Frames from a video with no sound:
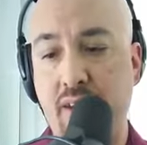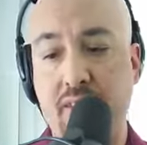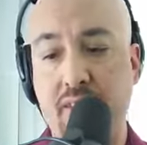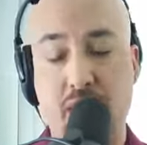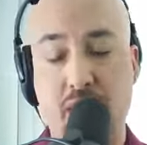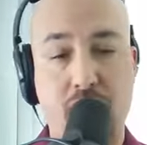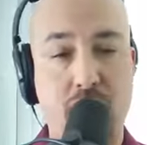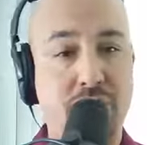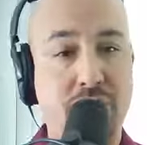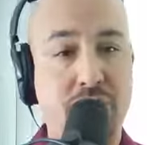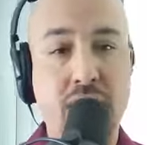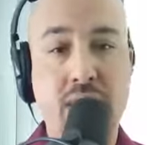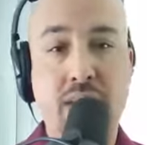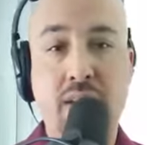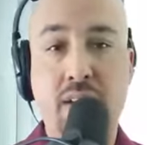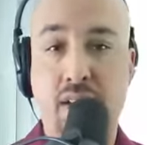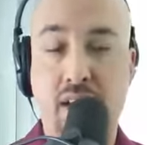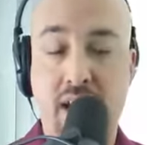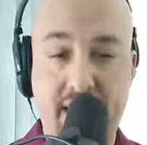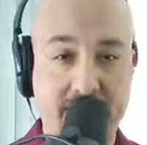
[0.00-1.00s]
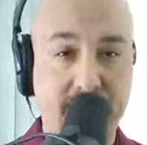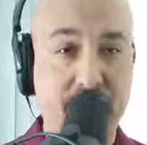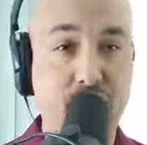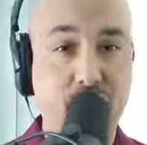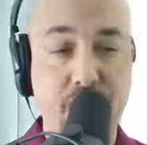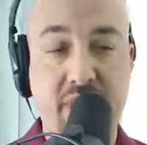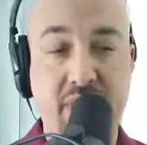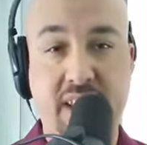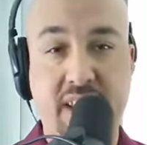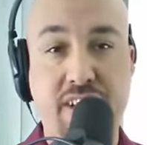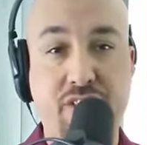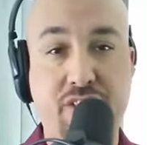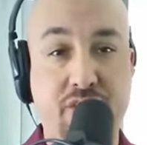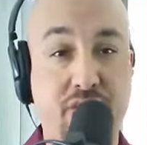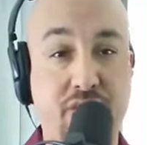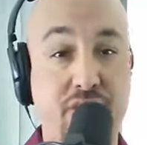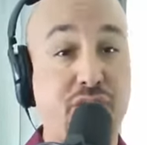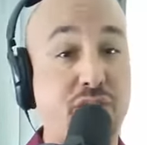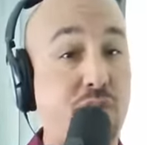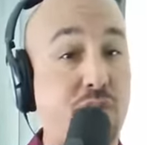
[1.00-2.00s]
And there's lots of
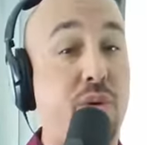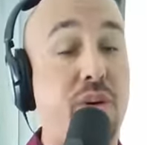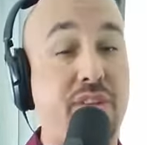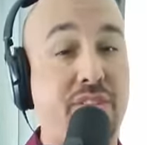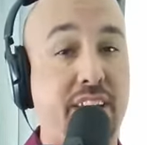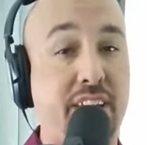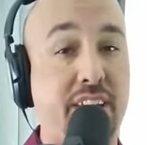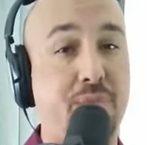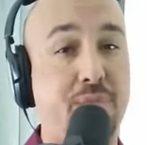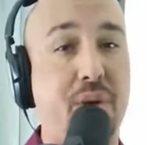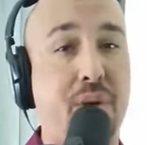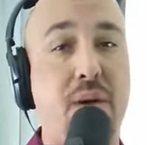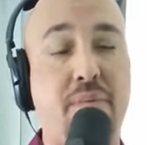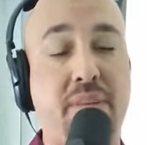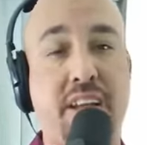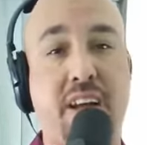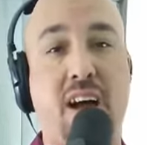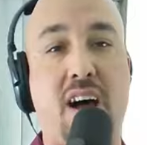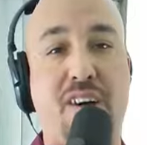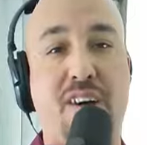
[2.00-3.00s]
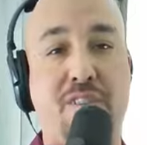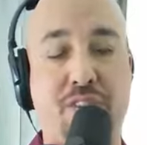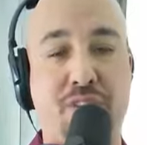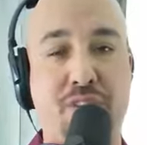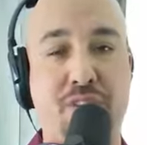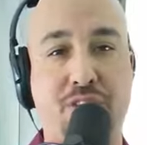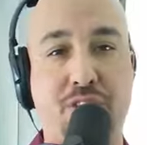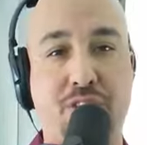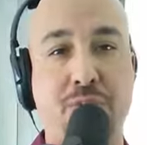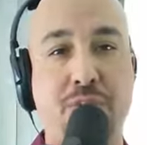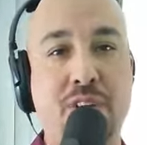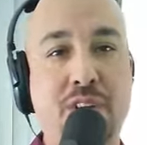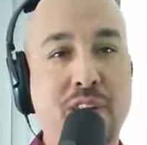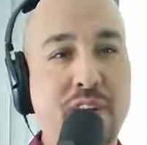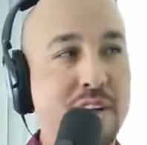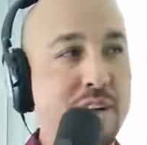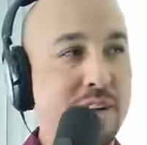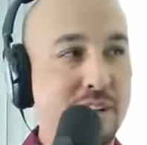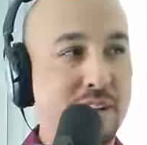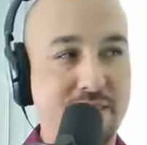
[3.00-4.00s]
tribulations and stories they could probably offer to
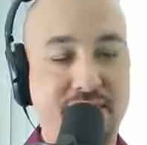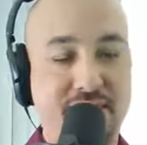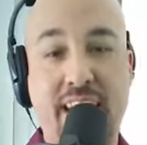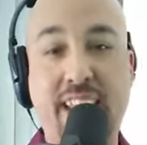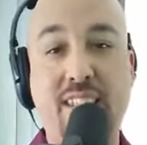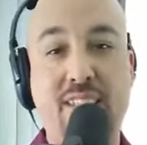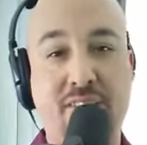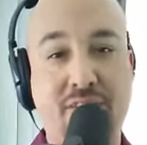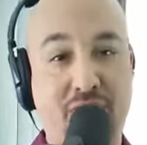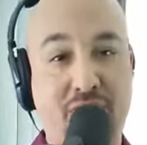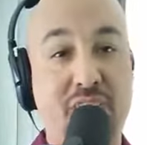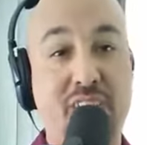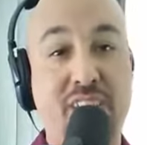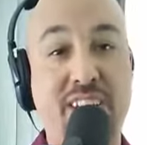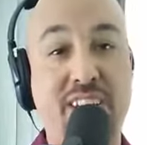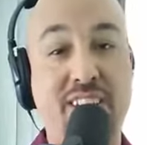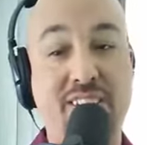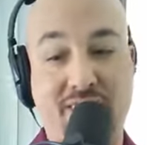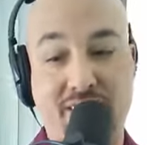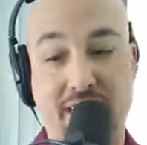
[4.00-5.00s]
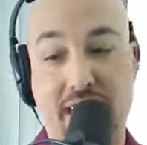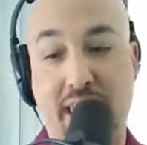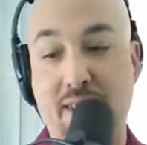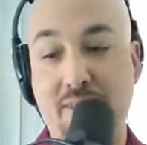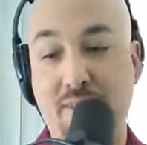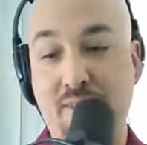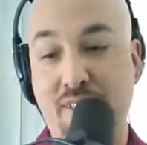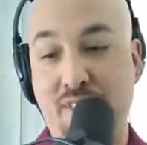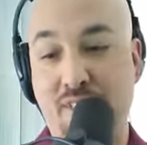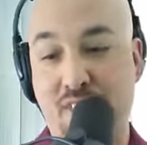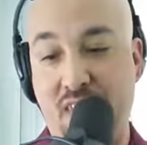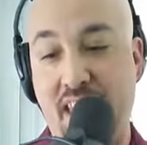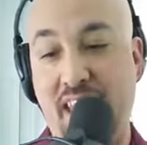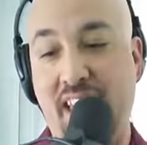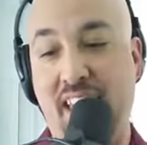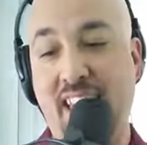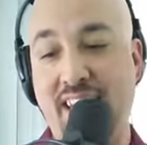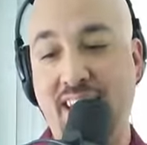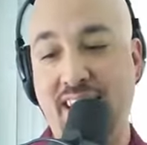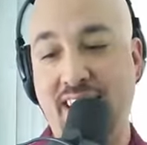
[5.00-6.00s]
say the very same
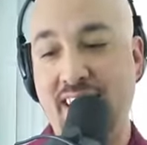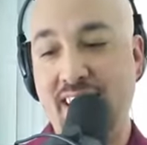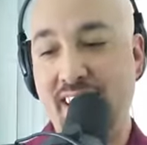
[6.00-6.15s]
thing.